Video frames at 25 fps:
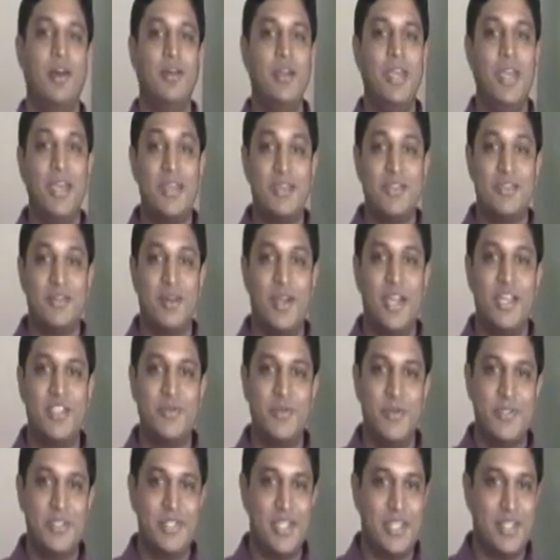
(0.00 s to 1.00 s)
Okay, so
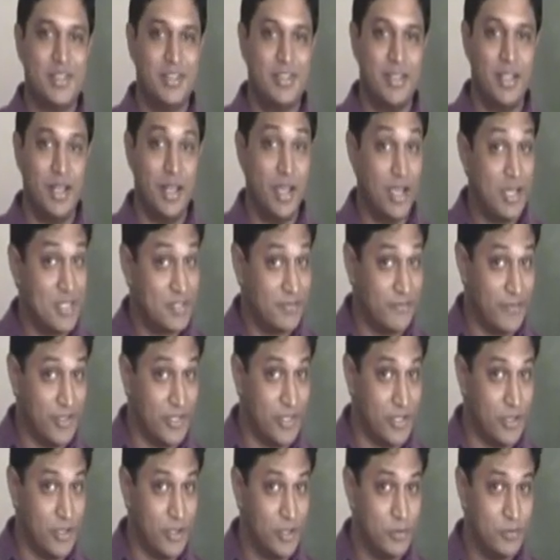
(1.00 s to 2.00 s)
as we said in the last
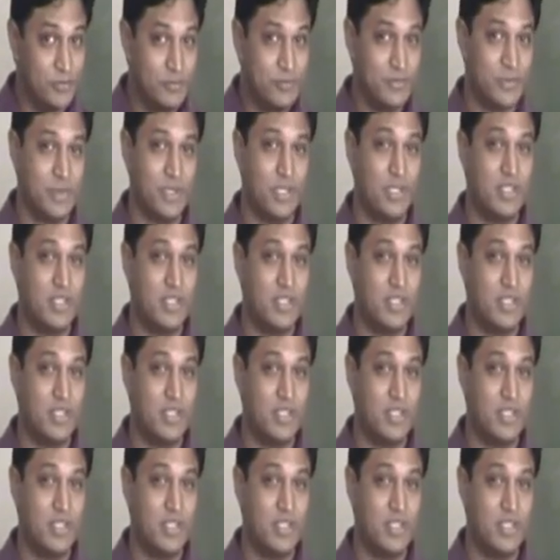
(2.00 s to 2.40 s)
video,